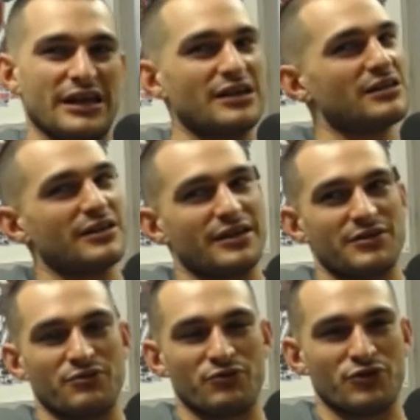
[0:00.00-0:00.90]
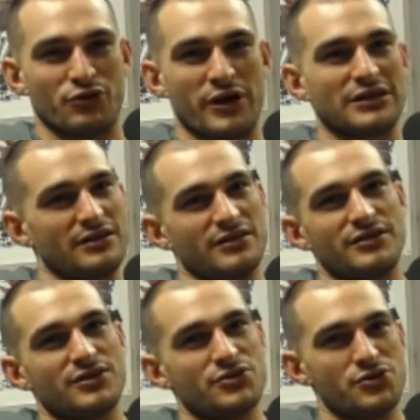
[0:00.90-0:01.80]
kind of like directed
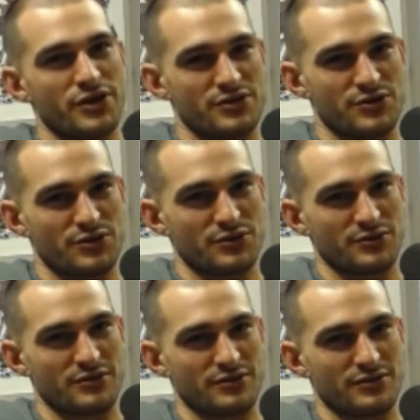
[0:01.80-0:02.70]
into Jiu-Jitsu.